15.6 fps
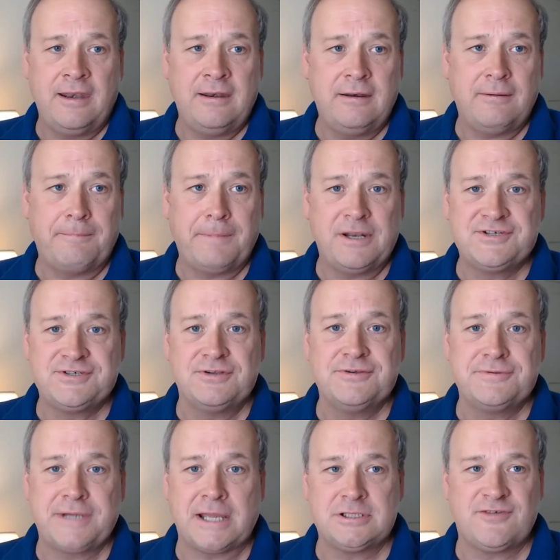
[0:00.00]
but as soon as it
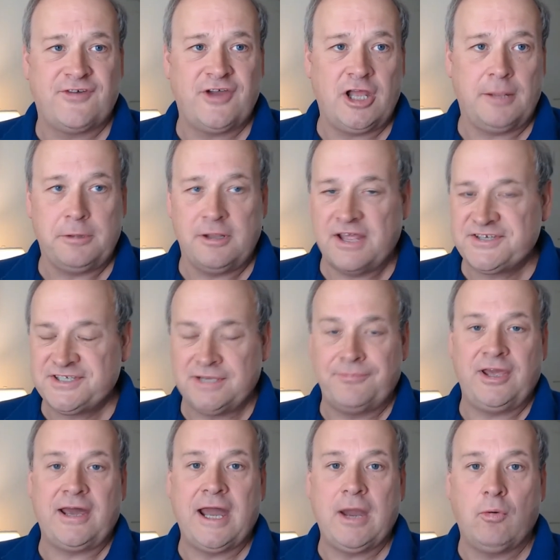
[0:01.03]
becomes available, that's
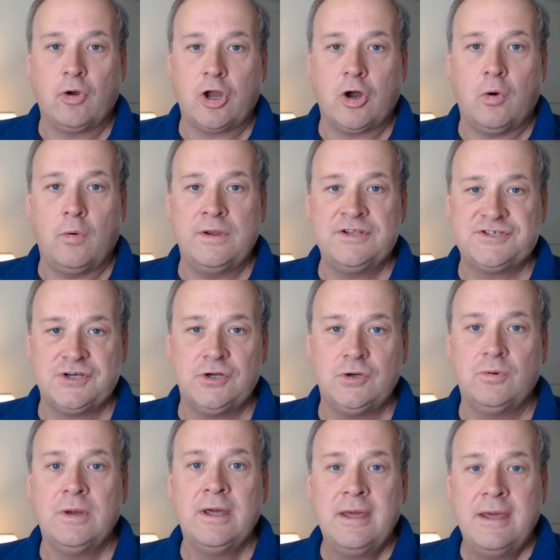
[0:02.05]
something I will go into
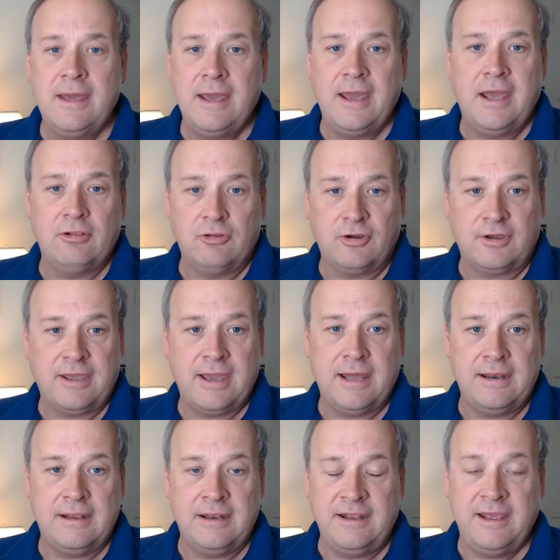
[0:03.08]
and look
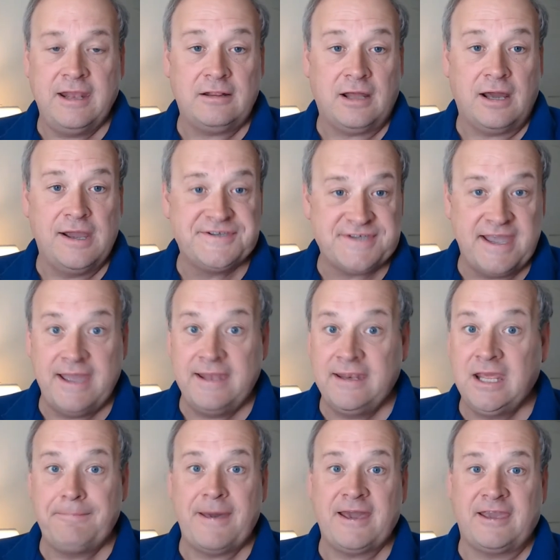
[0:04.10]
at and analyze and
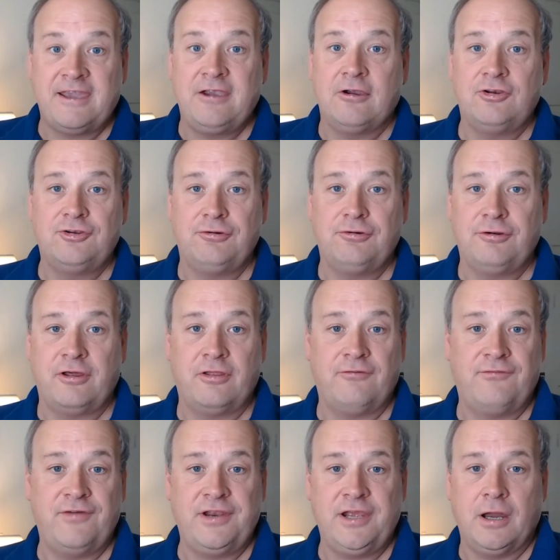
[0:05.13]
get back here and do another
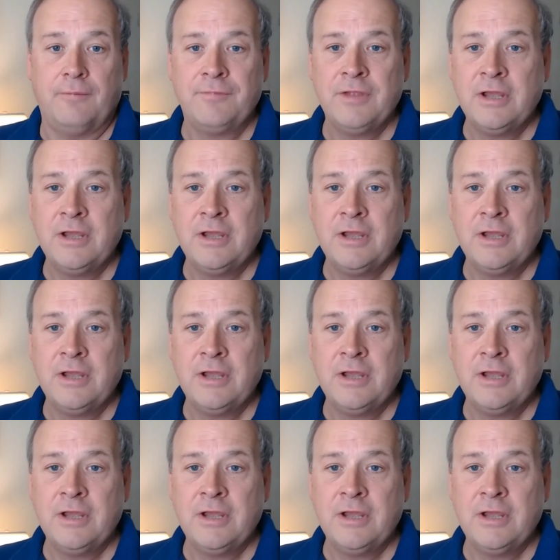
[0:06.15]
video.